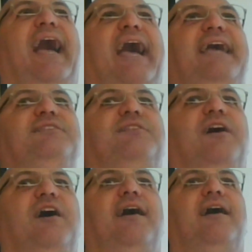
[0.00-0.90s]
And
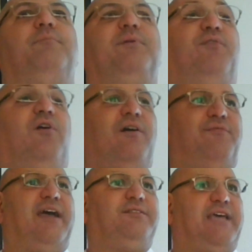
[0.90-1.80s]
uh, before I
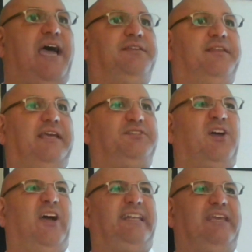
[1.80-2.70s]
found out that they
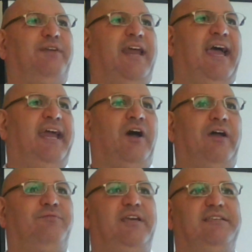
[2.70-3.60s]
started giving out
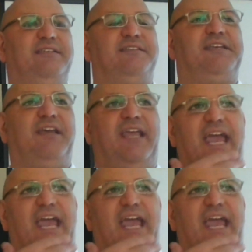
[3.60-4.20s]
NIVs instead of